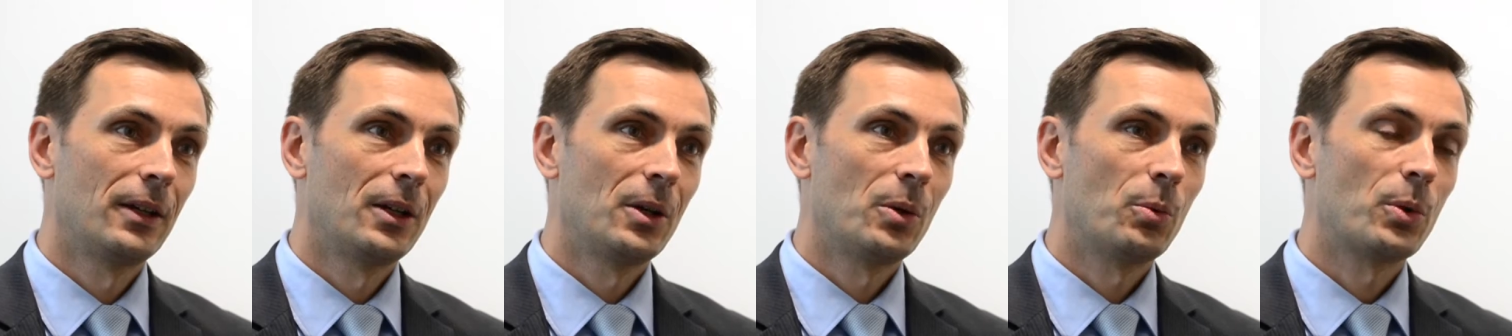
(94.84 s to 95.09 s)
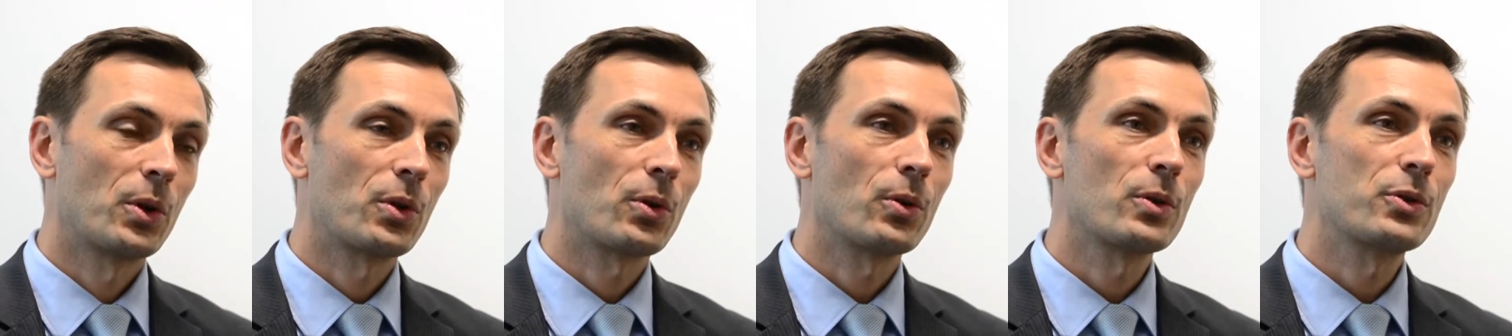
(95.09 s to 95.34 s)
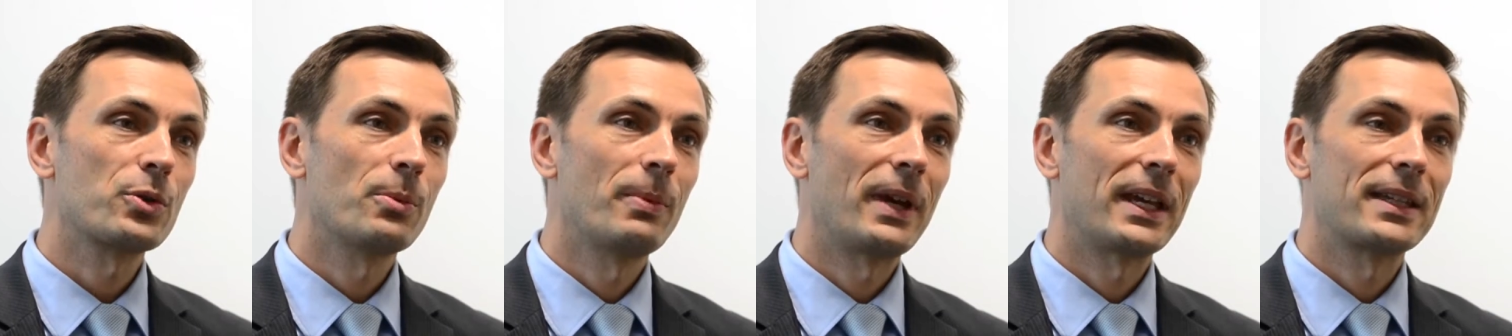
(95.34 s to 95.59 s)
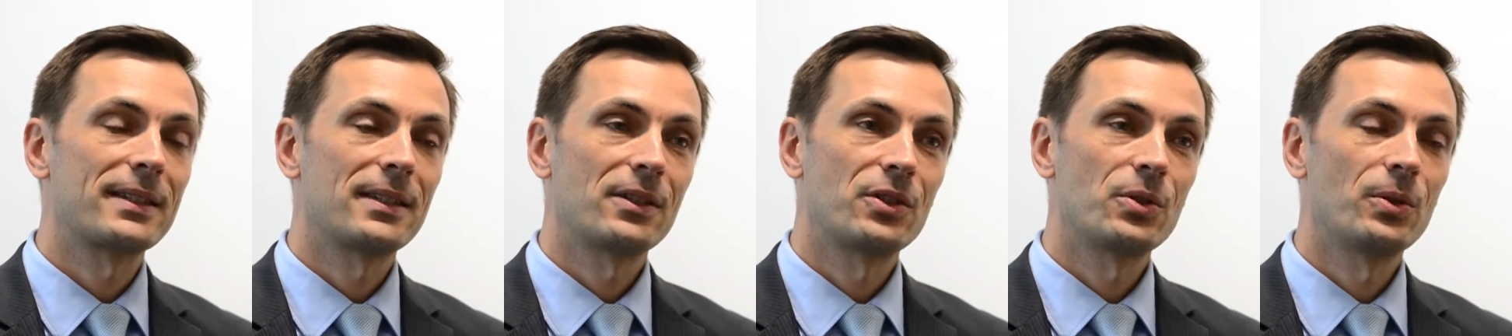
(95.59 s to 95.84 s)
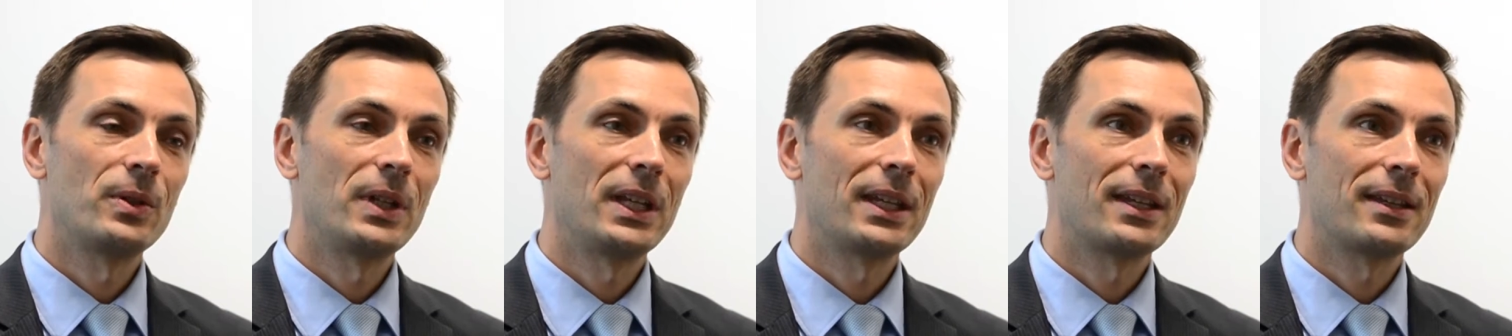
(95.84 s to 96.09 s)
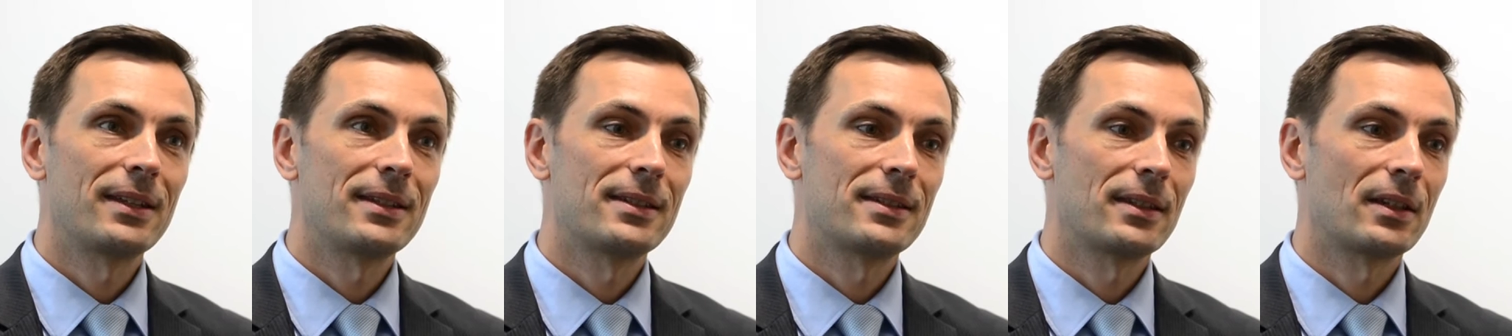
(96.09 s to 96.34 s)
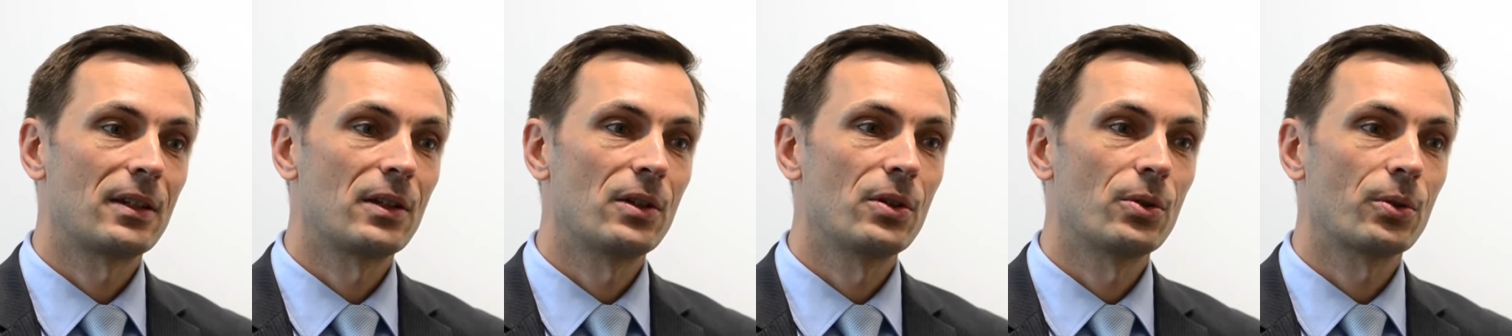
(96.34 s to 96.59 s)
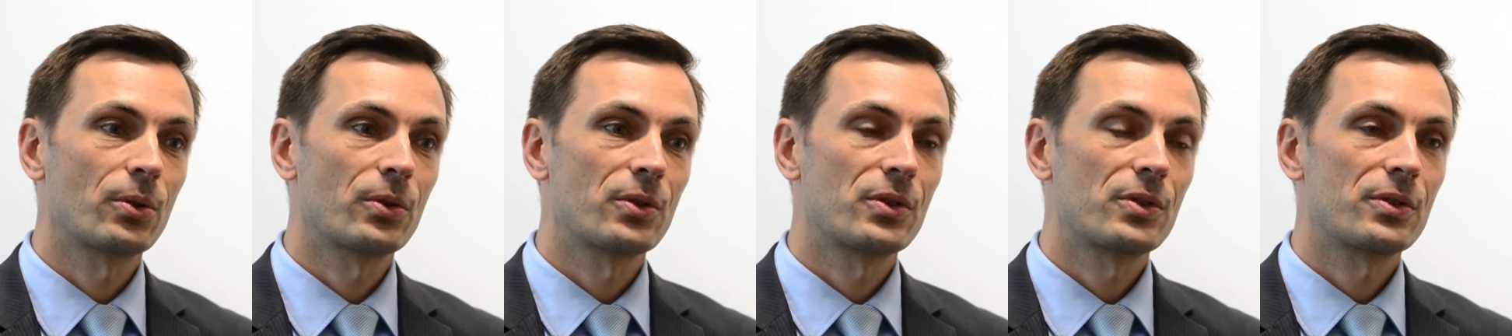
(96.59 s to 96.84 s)
What also makes it unique is it
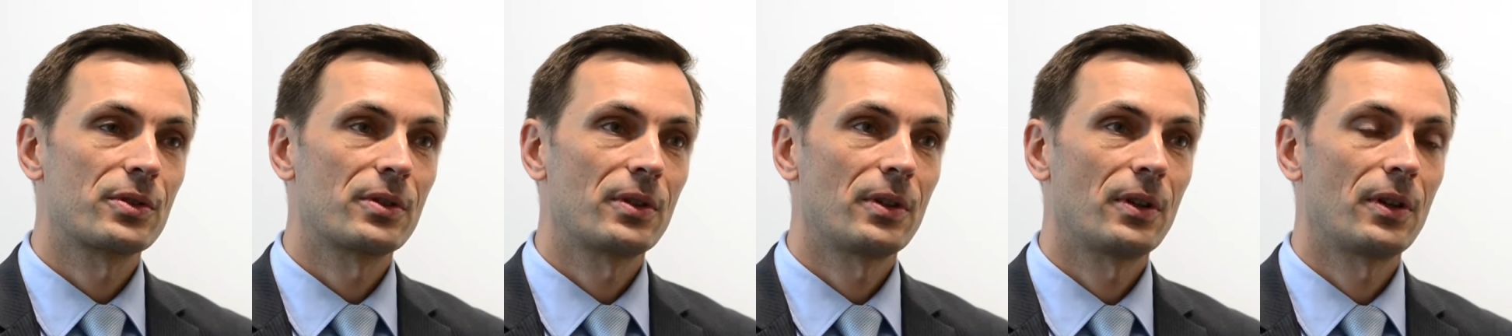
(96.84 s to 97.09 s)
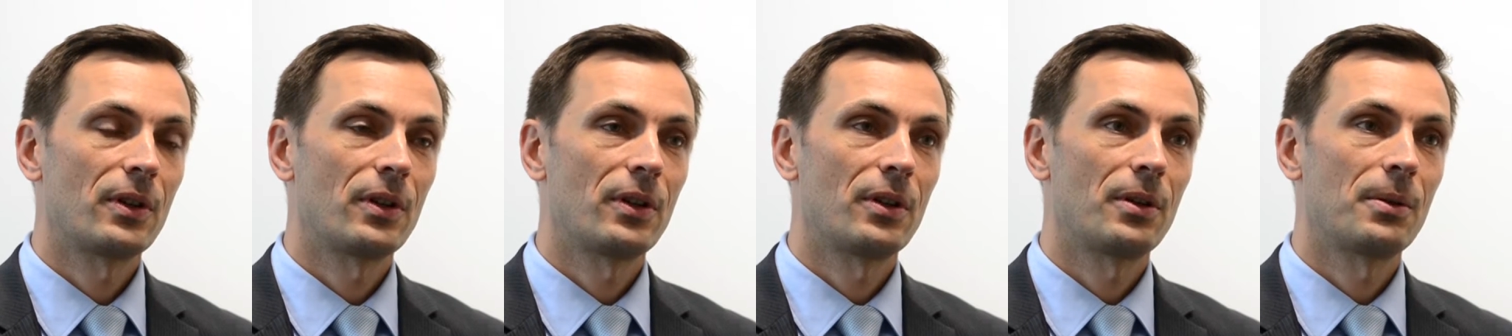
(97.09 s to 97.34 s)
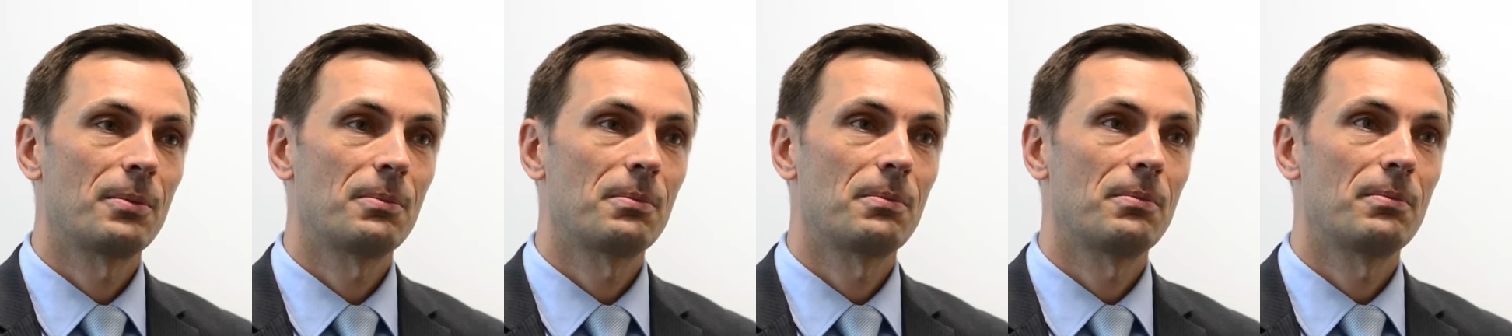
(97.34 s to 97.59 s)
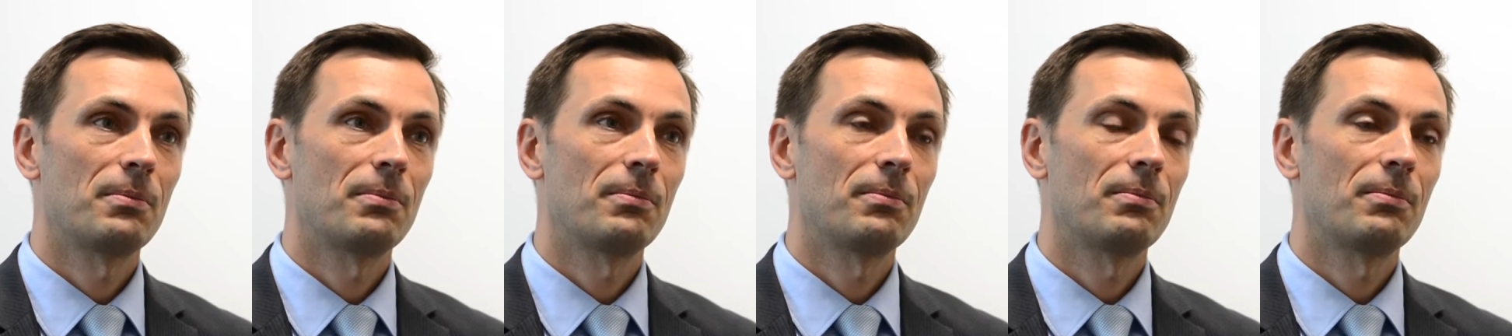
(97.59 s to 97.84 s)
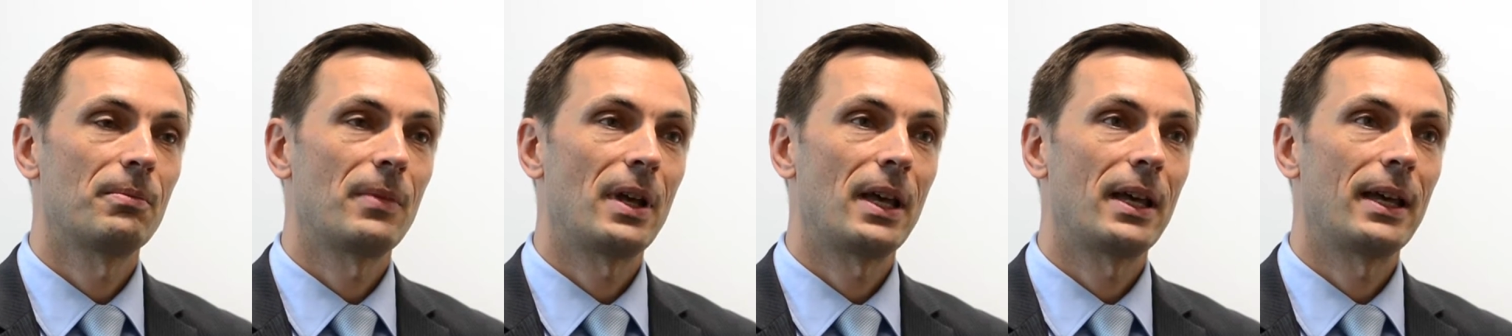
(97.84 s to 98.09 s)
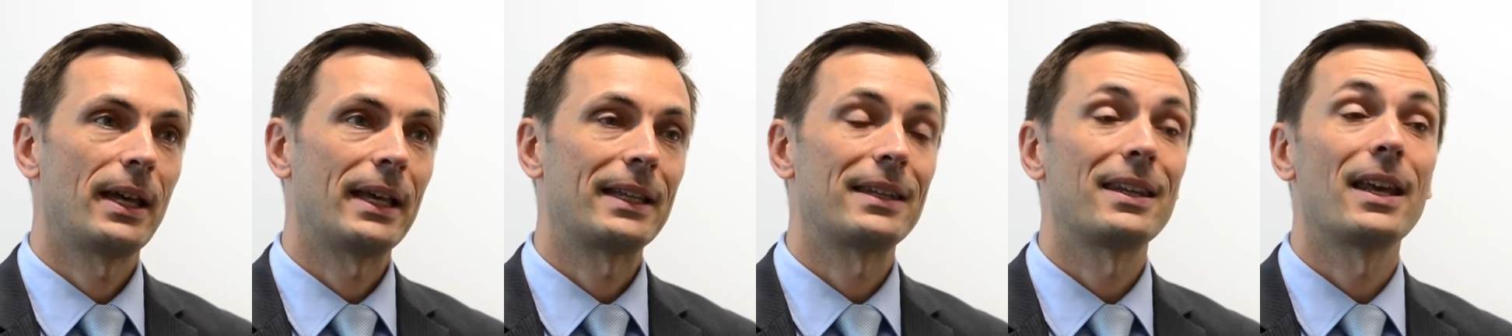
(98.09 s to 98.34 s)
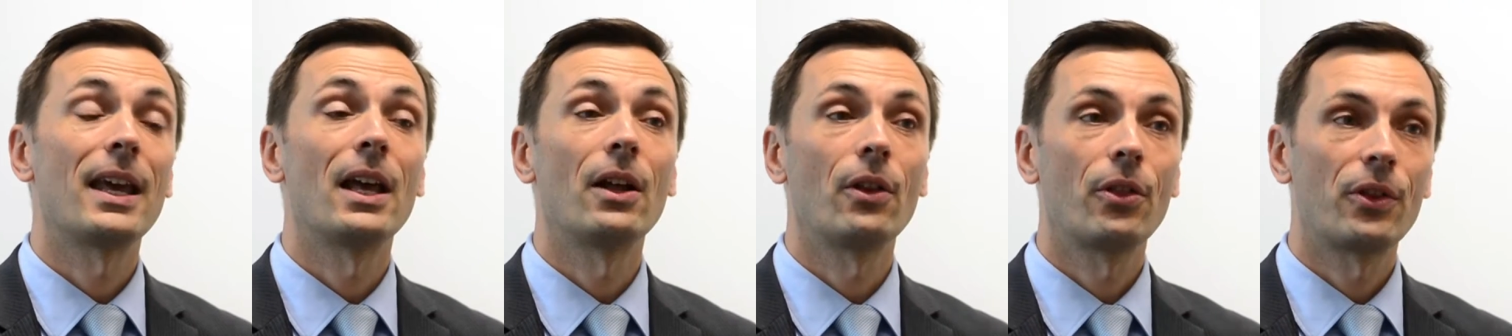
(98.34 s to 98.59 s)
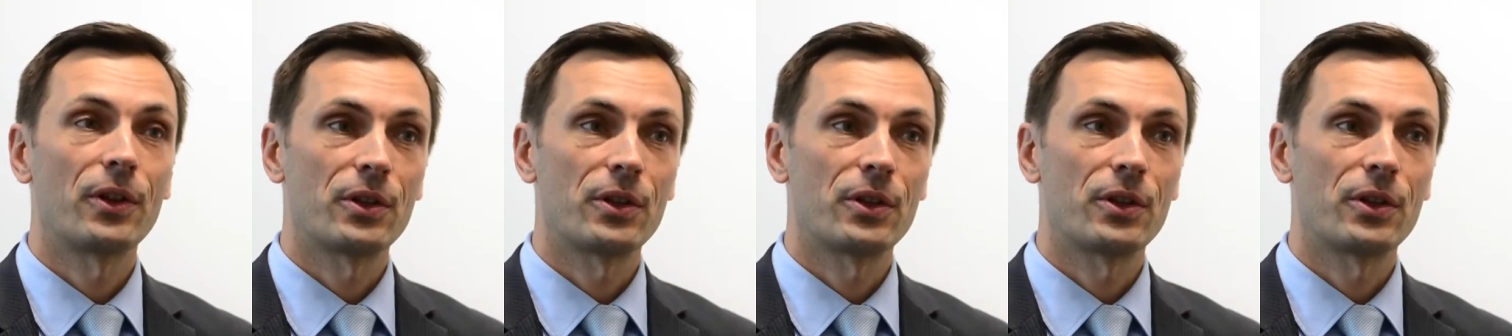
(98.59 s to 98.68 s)
looks at the health